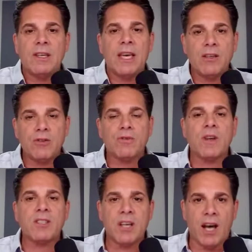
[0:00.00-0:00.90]
Interest
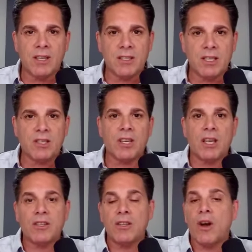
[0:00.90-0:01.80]
rates constantly
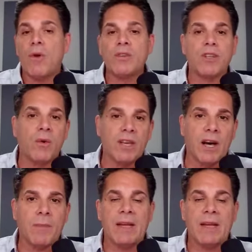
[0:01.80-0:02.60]
change and they're always going up,